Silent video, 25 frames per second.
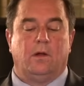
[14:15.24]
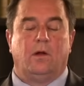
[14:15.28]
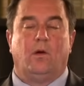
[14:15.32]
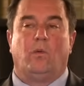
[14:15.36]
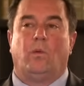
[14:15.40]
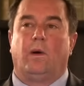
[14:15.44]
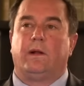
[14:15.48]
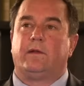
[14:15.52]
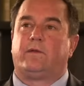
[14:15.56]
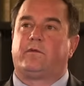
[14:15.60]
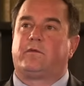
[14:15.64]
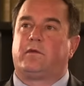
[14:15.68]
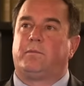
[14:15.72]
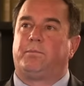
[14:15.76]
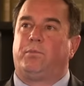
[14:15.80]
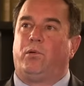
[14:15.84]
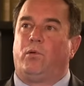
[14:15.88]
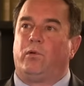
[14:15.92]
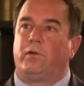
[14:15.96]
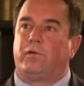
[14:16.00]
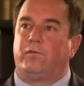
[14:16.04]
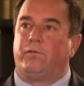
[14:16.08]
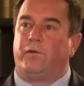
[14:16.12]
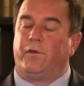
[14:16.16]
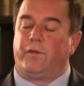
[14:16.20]
wants
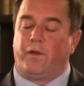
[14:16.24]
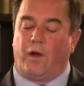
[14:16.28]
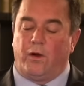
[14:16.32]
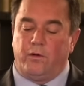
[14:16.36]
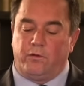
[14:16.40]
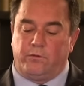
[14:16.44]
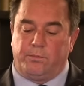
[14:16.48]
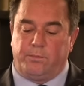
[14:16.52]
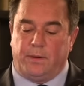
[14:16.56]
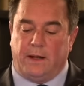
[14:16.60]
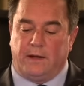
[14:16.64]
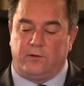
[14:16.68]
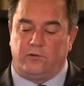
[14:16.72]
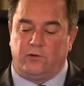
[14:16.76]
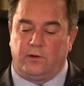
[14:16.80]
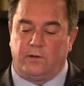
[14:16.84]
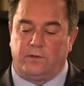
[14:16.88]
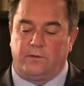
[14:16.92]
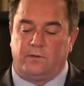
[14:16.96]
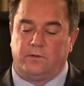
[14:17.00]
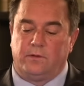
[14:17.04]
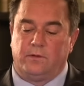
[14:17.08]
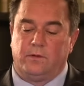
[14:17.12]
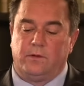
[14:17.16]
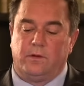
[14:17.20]
support for those
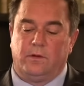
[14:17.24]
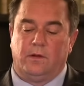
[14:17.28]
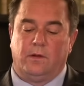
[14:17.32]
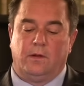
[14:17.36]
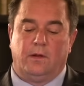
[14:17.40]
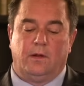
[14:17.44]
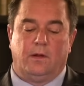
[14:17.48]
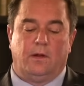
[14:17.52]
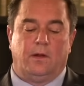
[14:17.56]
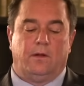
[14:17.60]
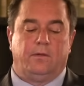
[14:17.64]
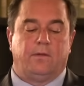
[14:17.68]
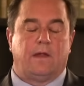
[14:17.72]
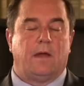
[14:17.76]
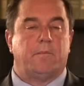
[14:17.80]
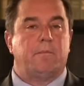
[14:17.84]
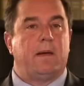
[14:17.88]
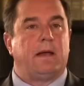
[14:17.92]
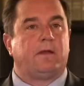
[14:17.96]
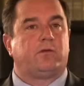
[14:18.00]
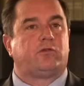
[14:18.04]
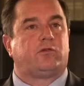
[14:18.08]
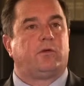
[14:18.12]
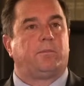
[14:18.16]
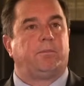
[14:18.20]
budgets, they
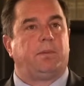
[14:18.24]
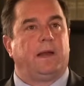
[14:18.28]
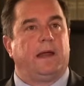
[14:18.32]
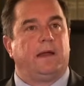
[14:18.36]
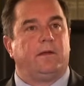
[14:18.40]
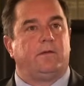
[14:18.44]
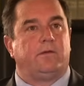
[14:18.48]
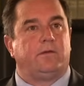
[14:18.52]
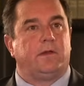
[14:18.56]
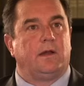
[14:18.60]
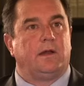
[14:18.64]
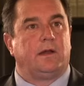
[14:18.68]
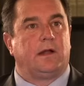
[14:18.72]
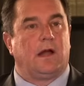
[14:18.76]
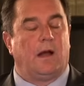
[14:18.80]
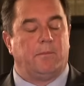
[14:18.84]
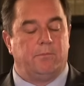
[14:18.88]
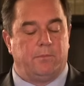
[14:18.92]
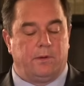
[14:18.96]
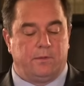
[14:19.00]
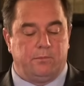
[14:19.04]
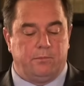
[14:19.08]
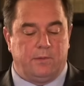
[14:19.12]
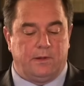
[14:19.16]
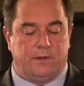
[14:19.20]
must replace the
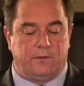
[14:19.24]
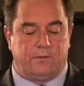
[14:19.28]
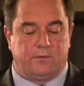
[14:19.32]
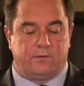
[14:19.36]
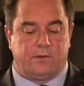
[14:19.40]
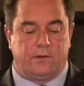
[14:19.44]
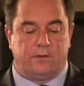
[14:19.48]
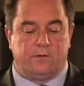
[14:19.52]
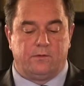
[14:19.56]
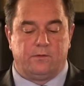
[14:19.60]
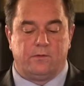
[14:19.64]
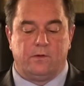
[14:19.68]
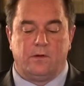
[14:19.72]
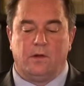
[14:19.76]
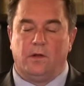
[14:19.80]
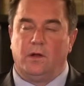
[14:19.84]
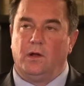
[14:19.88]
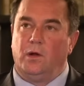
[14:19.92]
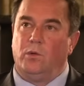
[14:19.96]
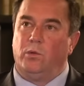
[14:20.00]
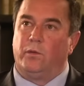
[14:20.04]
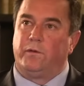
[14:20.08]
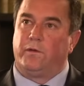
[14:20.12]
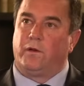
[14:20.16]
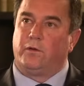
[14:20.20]
incumbent ministers
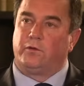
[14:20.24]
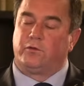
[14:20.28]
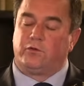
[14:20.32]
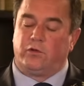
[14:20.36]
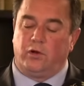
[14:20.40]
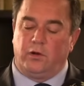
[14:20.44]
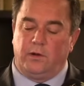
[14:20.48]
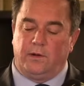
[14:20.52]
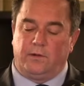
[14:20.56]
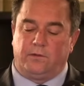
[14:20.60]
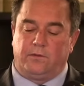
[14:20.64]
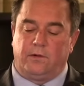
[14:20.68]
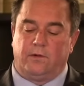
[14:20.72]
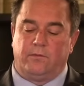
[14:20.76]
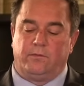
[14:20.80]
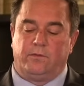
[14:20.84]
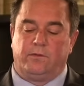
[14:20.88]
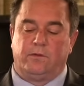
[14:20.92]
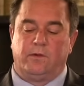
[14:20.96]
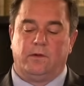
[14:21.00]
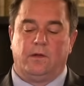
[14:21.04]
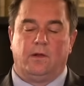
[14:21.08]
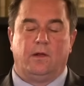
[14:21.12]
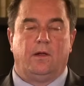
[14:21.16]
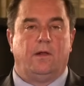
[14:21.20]
with alternatives
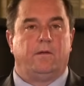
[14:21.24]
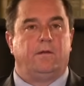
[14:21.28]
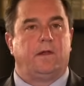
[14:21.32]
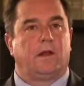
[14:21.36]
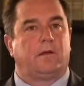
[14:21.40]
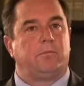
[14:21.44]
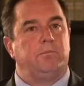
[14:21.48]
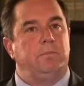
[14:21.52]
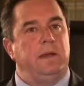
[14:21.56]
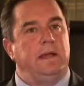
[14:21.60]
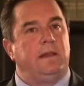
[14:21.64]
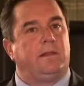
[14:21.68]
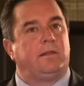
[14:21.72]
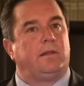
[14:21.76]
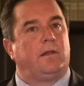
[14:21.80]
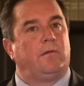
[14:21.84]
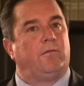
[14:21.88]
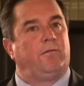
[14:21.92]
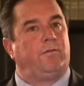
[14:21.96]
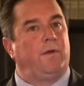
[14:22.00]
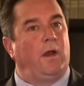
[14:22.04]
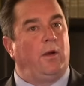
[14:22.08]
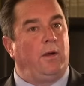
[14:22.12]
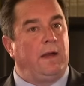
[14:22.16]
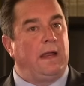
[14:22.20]
that meet the
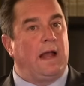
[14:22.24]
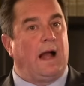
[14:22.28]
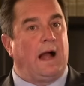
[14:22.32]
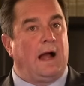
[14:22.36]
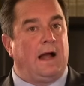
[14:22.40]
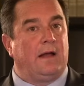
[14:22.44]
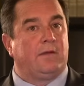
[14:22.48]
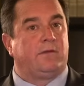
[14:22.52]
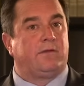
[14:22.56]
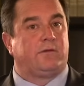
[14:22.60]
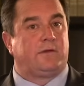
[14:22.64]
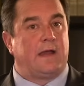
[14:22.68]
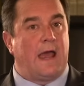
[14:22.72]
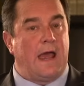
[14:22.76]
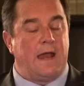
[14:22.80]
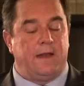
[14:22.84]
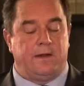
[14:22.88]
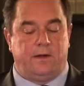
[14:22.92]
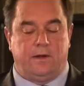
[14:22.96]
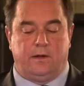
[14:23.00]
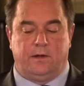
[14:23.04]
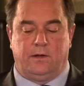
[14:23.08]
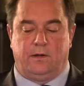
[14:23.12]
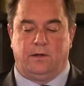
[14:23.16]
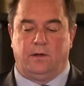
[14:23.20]
very high
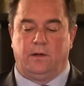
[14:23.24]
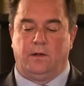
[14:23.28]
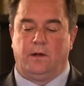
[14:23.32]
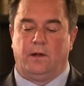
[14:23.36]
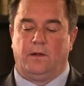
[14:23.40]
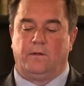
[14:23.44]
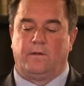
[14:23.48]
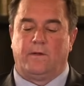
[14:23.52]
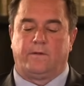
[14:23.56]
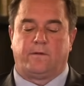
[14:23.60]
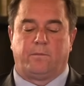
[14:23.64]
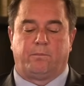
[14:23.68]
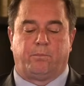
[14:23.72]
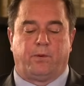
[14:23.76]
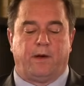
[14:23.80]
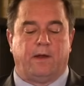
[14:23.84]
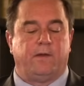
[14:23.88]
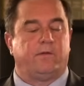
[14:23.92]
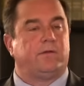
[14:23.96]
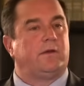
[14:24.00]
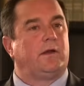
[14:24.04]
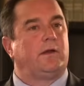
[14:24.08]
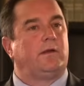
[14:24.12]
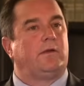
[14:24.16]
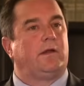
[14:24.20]
standard that the
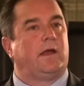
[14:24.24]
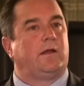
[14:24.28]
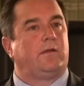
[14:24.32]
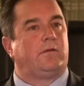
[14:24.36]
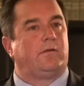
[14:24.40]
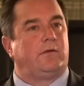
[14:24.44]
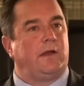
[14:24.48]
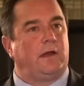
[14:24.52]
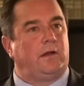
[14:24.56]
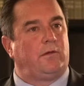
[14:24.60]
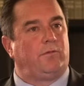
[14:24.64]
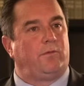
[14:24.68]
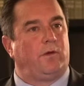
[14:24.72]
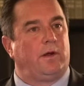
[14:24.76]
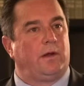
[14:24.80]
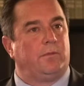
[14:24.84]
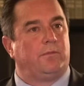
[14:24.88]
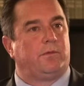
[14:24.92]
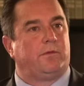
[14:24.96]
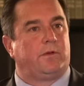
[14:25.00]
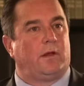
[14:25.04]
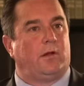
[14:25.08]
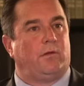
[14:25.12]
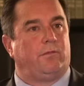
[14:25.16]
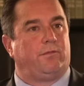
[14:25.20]
President has set for
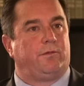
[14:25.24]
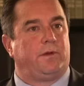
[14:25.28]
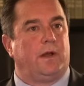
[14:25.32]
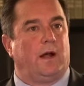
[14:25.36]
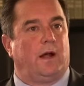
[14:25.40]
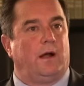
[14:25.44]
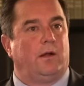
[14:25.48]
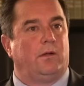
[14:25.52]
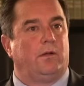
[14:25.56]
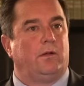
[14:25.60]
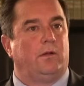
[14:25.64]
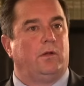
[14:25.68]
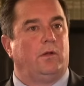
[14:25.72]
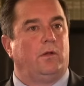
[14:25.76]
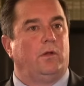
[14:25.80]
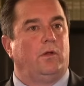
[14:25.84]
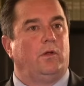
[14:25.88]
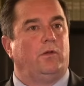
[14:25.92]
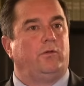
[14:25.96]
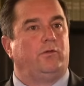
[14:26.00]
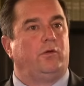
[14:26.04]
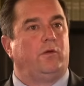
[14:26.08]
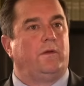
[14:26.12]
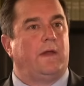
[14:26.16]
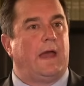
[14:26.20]
himself now
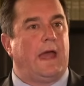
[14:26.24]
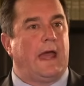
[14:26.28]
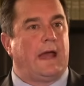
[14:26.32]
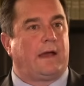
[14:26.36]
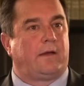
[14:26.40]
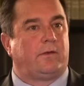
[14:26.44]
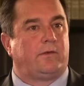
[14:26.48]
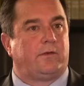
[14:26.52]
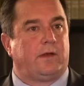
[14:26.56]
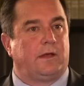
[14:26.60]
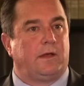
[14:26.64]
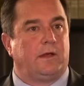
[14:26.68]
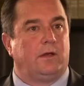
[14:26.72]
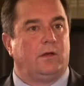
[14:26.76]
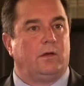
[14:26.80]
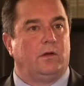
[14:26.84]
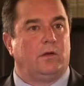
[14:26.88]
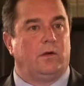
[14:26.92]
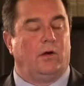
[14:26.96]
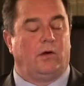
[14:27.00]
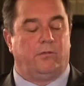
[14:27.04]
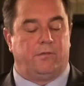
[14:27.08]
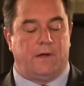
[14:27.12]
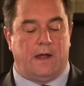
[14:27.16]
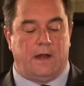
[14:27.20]
through the axing
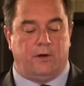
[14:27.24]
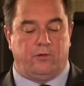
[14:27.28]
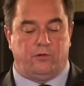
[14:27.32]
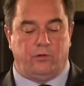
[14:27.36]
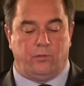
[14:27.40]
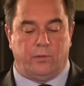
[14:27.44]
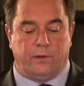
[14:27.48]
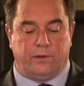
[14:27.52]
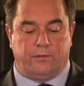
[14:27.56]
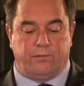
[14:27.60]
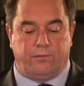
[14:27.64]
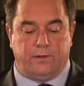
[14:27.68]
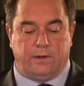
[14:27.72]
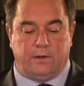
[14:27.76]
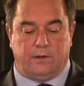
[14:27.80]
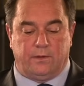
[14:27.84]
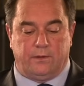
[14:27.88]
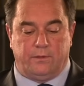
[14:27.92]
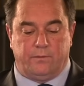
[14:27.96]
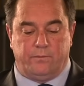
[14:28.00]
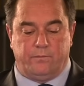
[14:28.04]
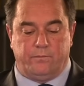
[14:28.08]
of Andrew Whitfield.